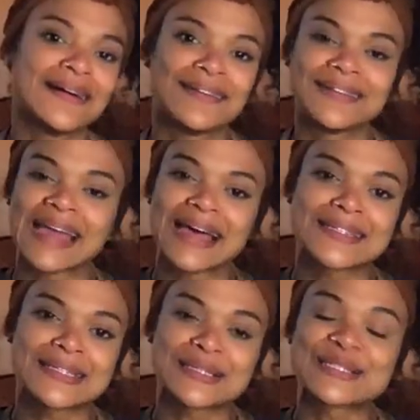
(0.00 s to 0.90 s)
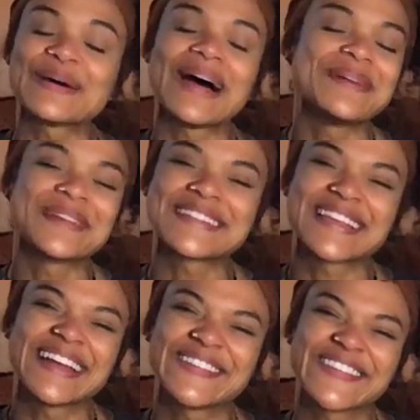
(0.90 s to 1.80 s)
yes, so I'm
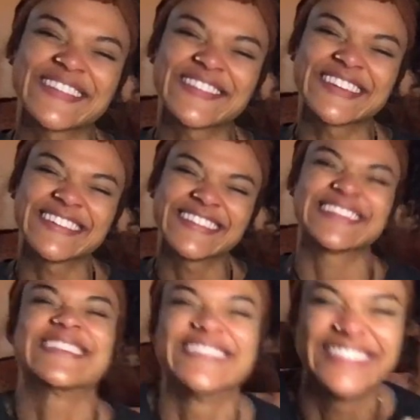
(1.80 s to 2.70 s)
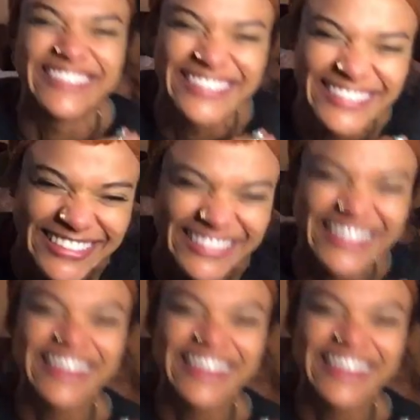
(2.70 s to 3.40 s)
excited for the food.